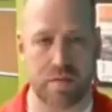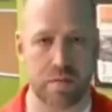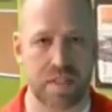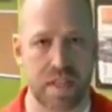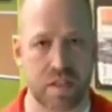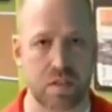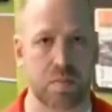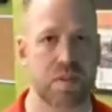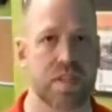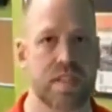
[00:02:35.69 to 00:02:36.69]
from a
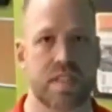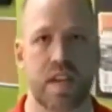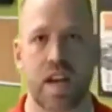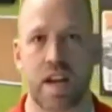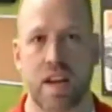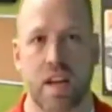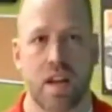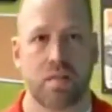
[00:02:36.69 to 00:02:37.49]
salesperson side,